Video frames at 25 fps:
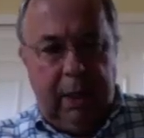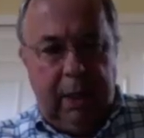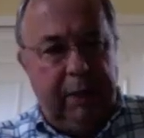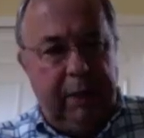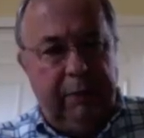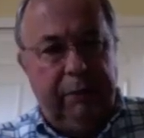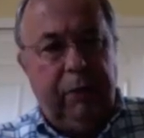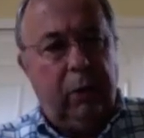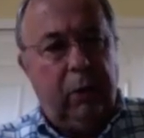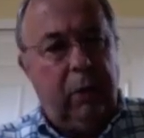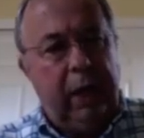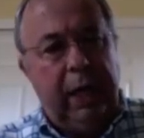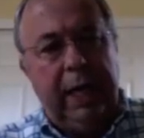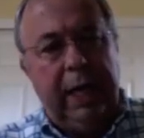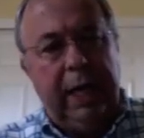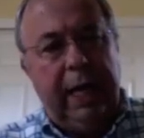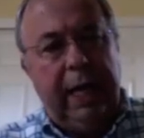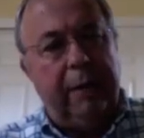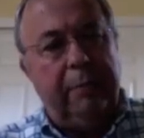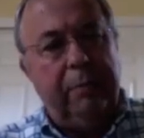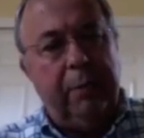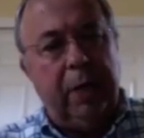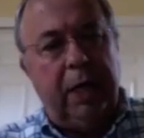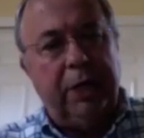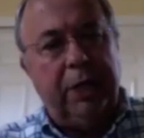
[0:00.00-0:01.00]
Before he
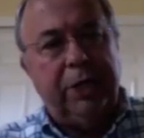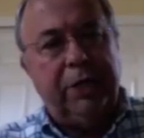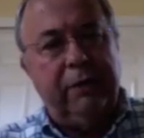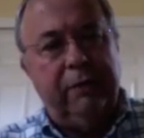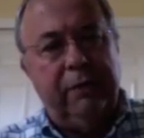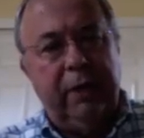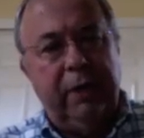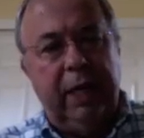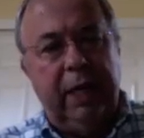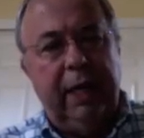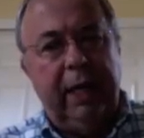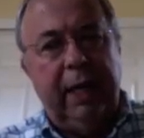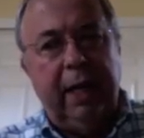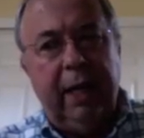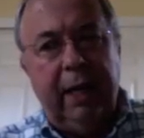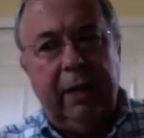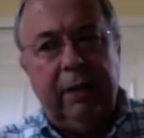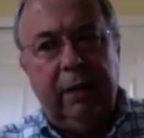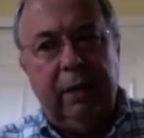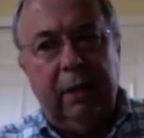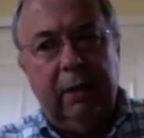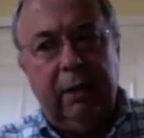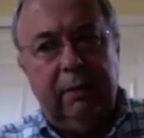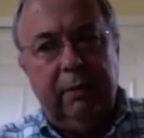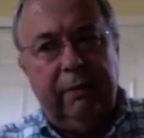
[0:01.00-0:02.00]
had much of any
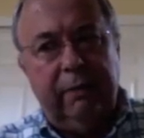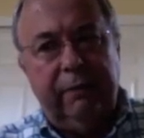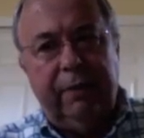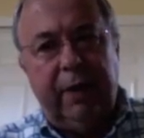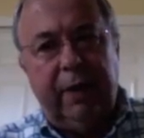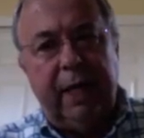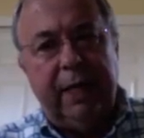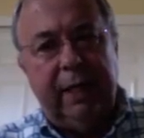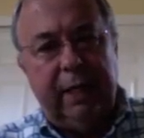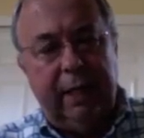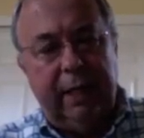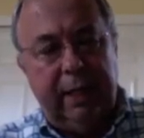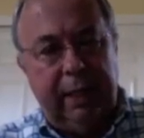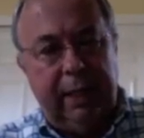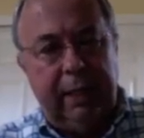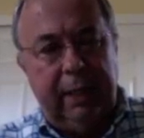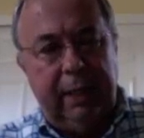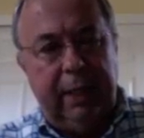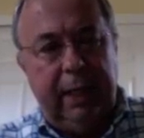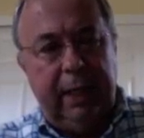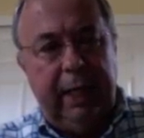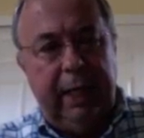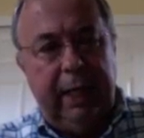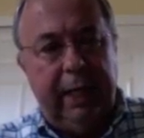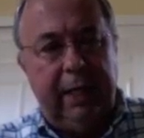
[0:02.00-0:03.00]
other
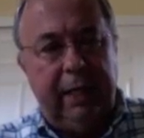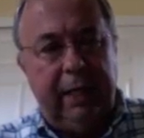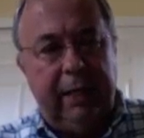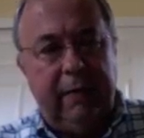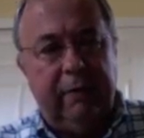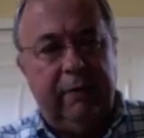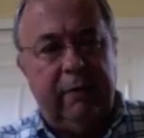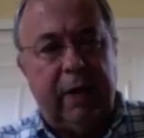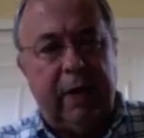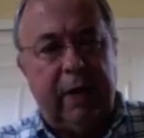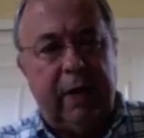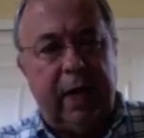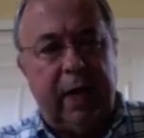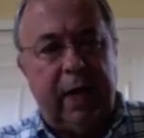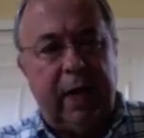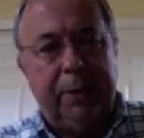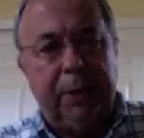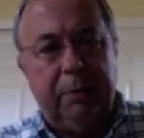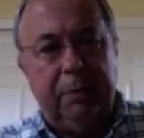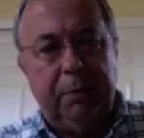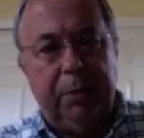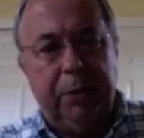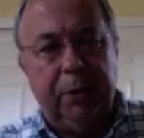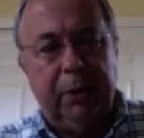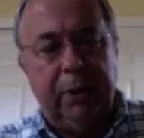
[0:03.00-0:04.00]
funding, he had
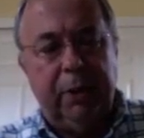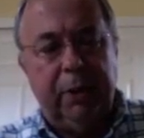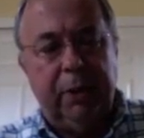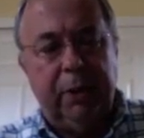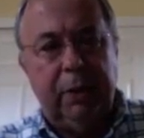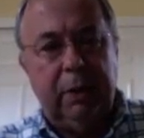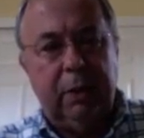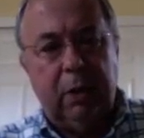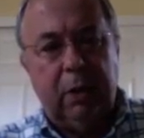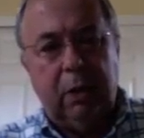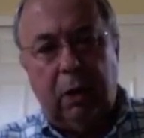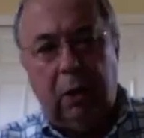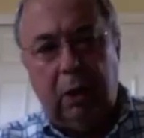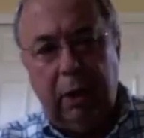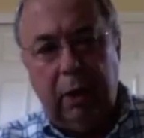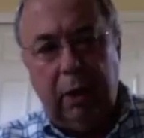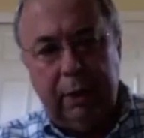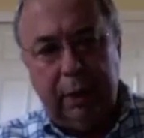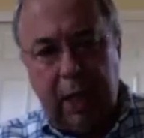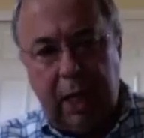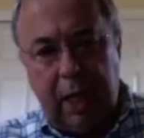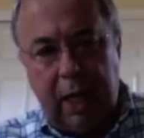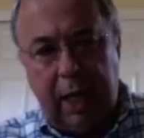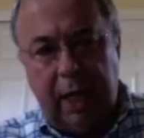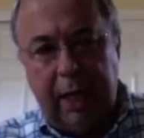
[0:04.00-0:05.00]
developed and put
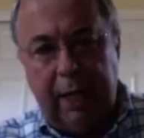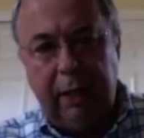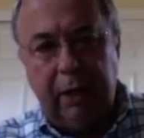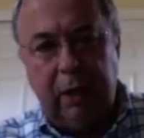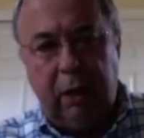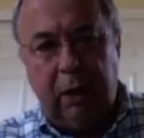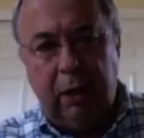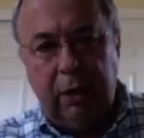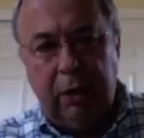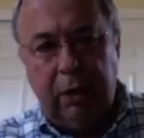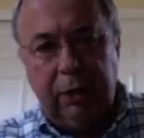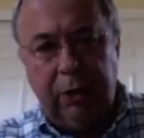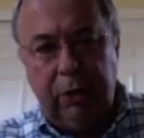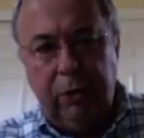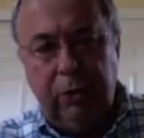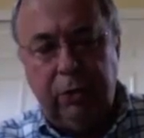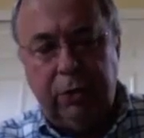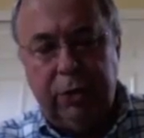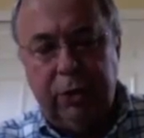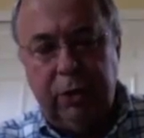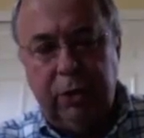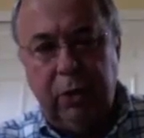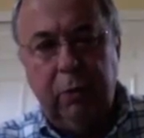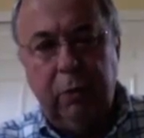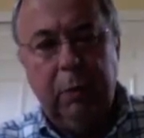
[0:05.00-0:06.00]
online on
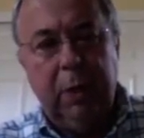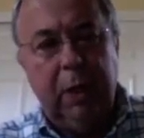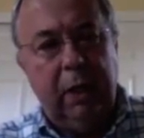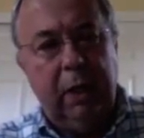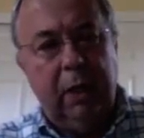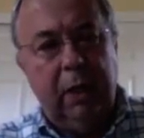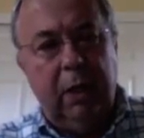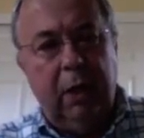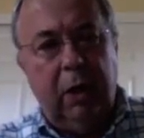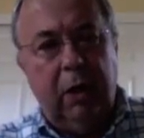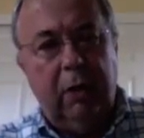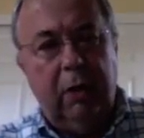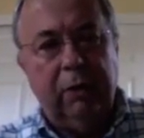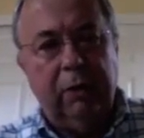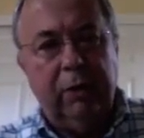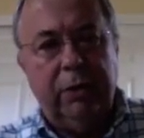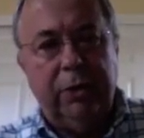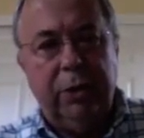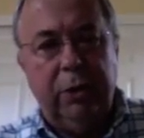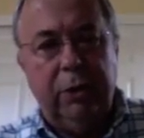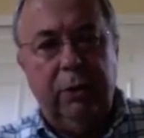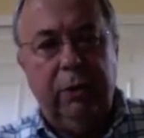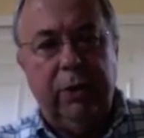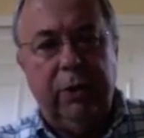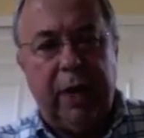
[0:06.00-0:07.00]
YouTube over
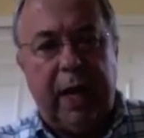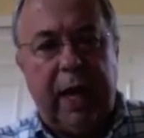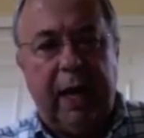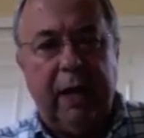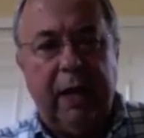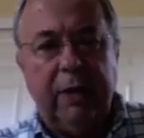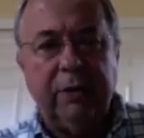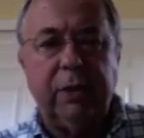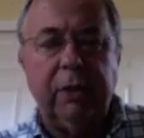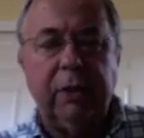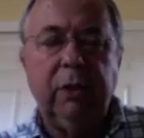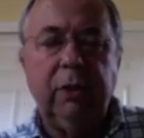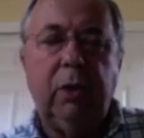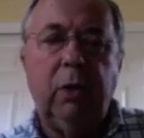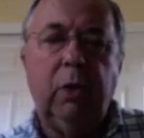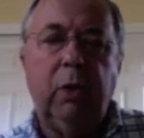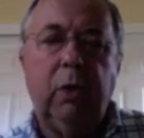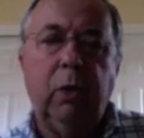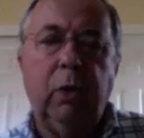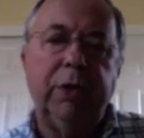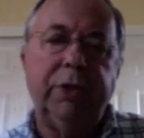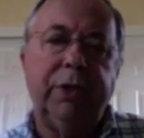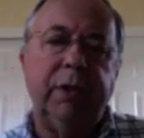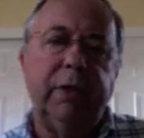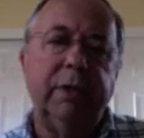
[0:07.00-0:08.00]
2,000
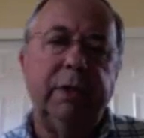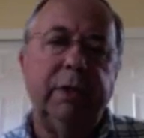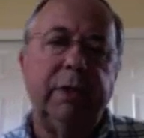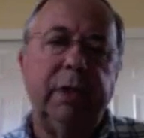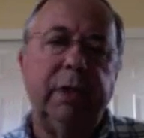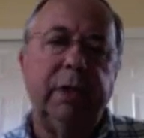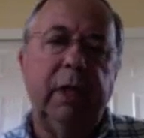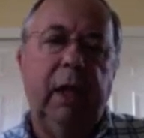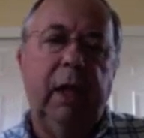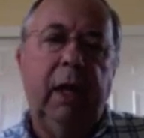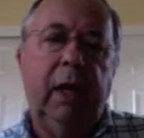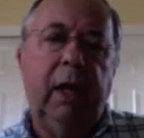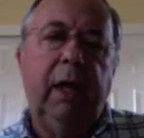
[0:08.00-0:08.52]
courses.